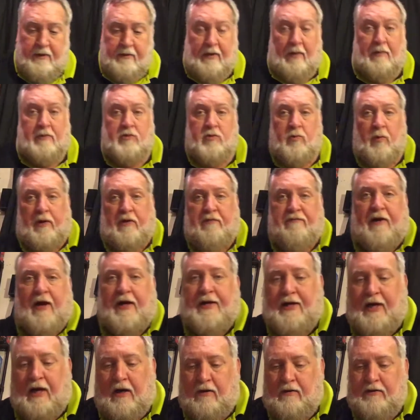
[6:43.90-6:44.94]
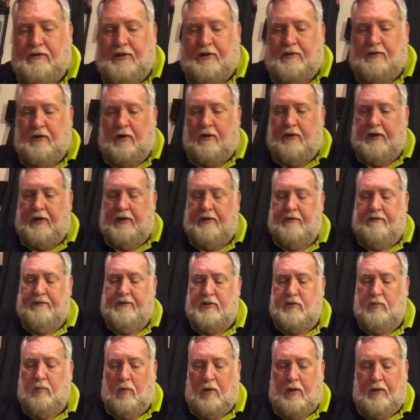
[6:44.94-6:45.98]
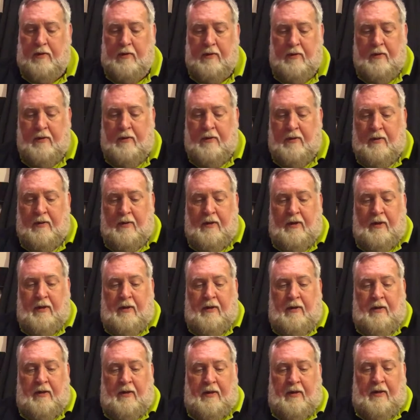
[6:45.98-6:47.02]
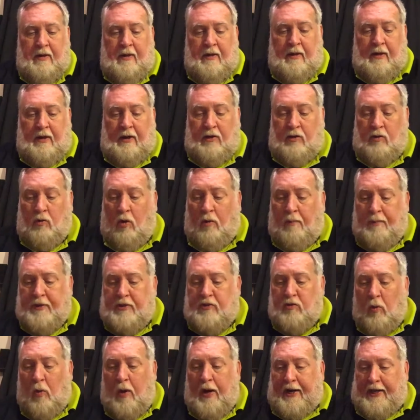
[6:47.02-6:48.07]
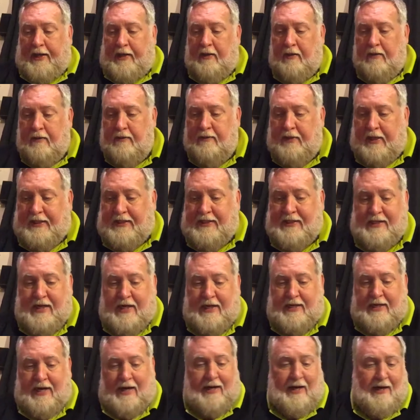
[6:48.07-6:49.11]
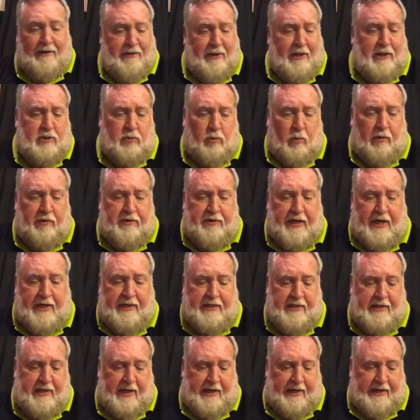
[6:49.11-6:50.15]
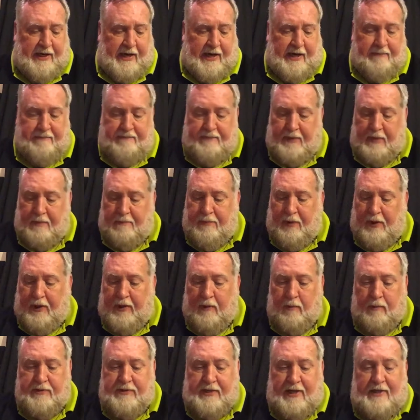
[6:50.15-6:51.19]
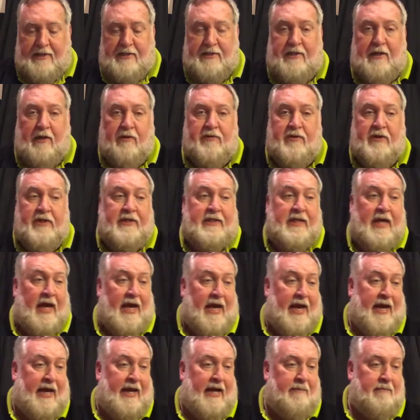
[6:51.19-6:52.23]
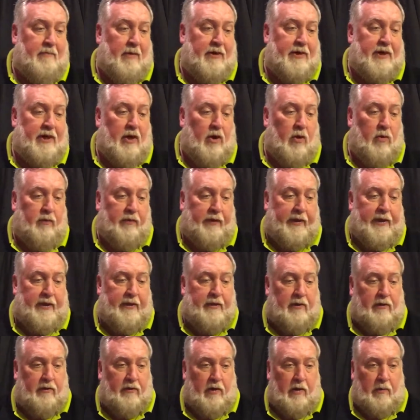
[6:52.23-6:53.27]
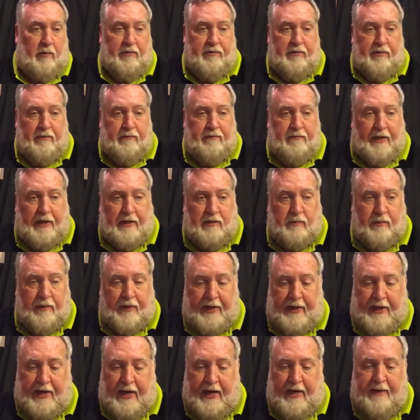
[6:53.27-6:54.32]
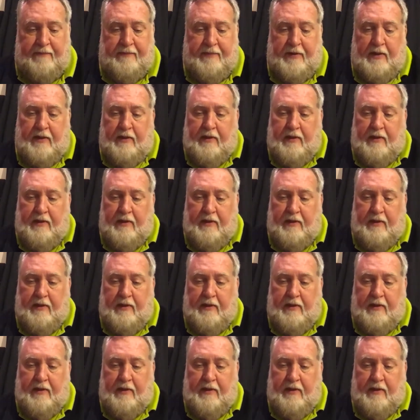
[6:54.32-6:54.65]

That was $25 at Target. This one, normally $19.99, and I think it's worth $19.99, but it was on sale today, Monday only, along with the next one I got,